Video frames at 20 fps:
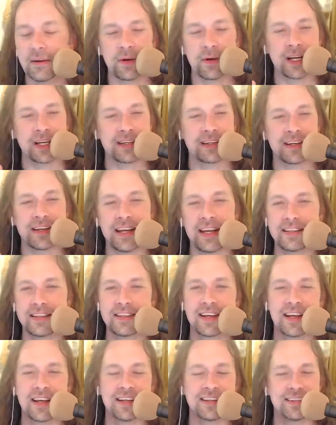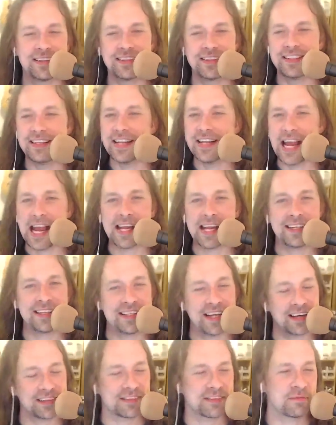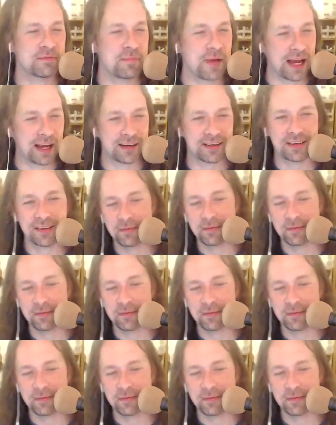what? It it it doesn't matter